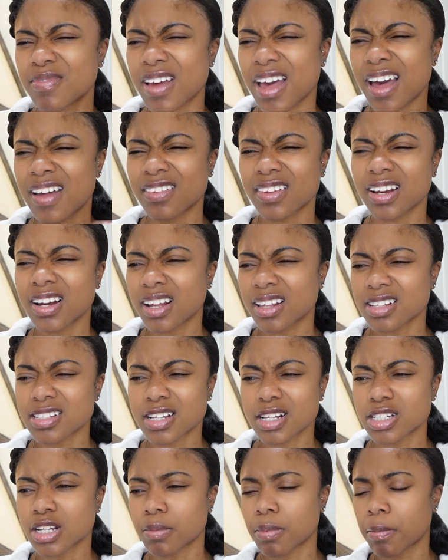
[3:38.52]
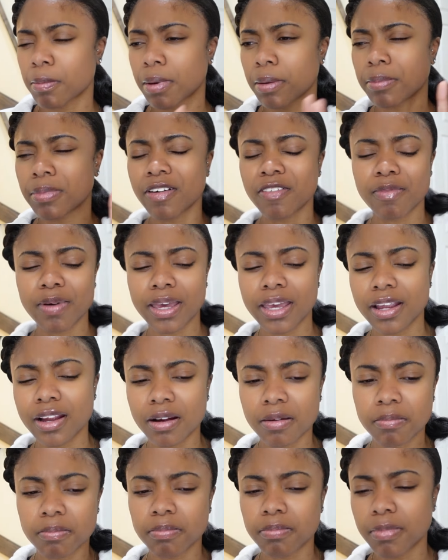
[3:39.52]
after I got the touch up, I'm gonna give my hair
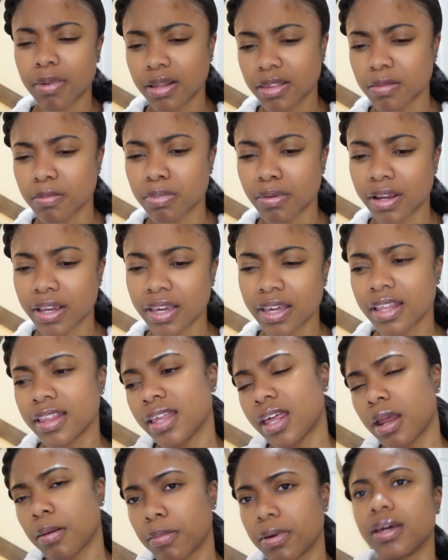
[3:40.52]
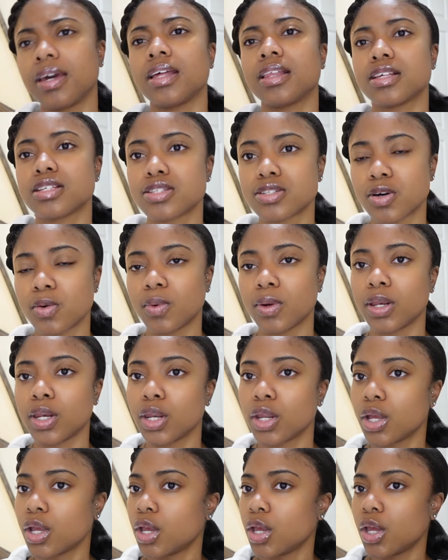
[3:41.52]
a month break and then I'm gonna get the sew-in.
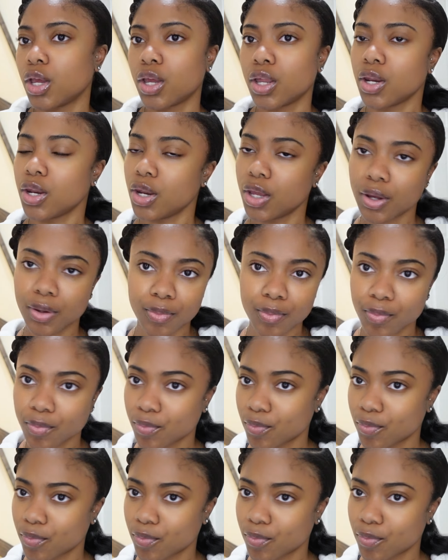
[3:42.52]
No.